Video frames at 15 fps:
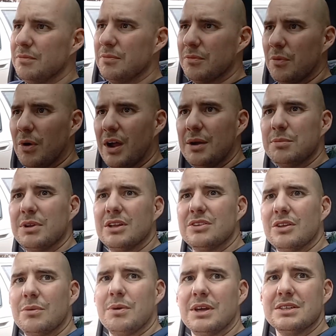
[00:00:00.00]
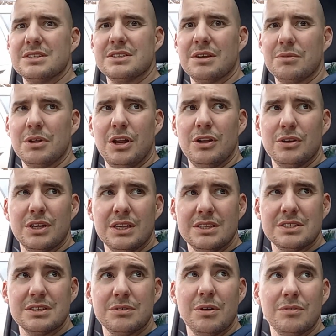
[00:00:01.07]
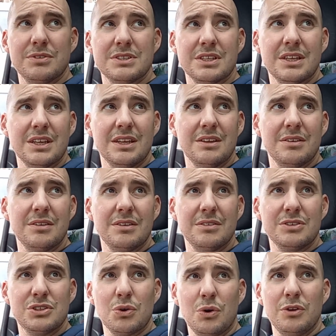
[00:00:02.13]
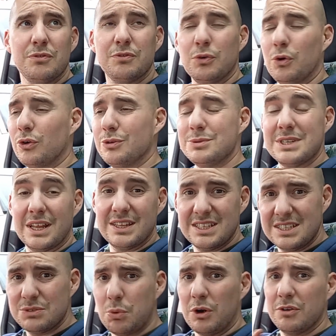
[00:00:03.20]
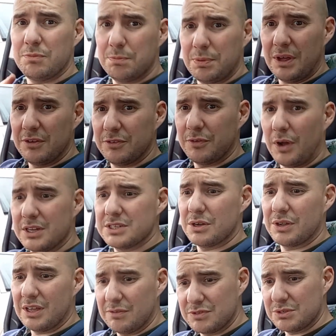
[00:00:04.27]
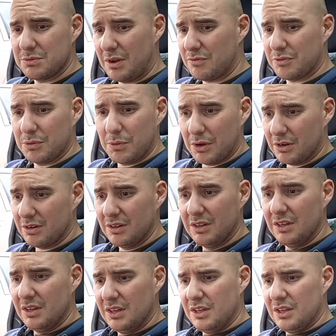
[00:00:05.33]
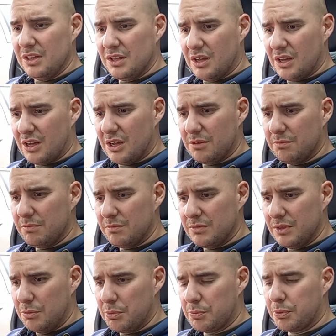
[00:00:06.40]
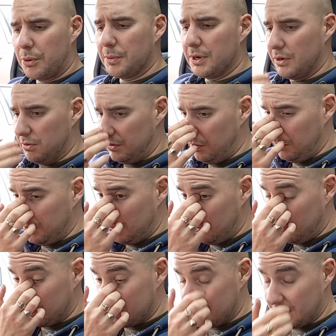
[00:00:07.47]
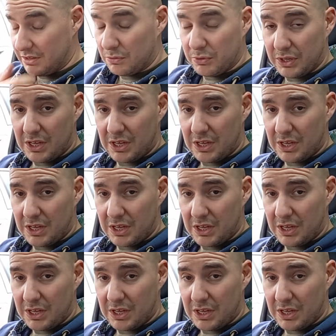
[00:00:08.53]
What I'm going to do is I'm going to look into obviously joining forums. Now this is one bit of advice I'll give to everyone You probably, obviously all the